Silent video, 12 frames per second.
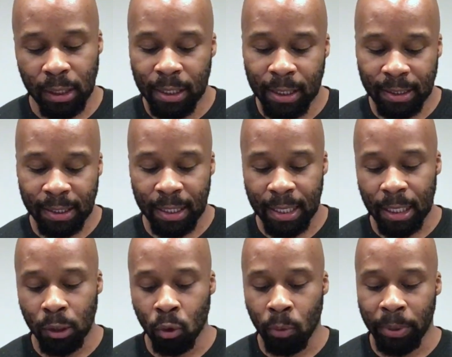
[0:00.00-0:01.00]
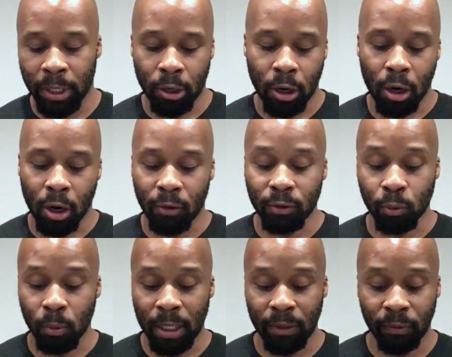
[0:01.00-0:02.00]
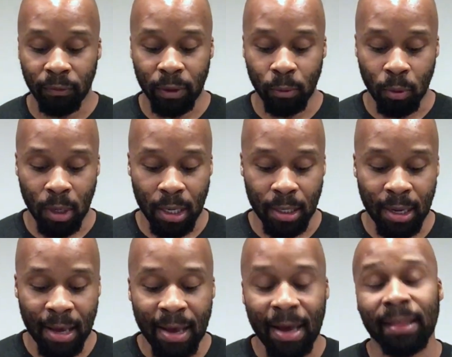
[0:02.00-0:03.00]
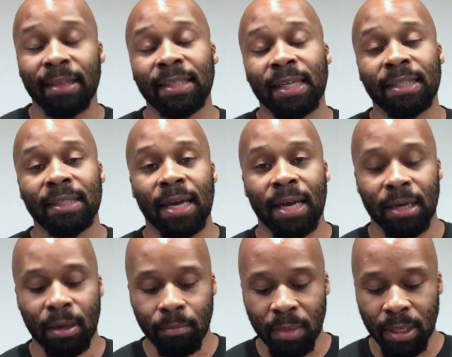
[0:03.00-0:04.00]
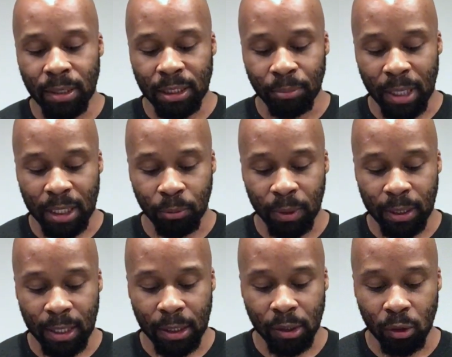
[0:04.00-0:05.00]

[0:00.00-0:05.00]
he has set an indoor PR of 20:51 at the Texas A&M meet this past weekend.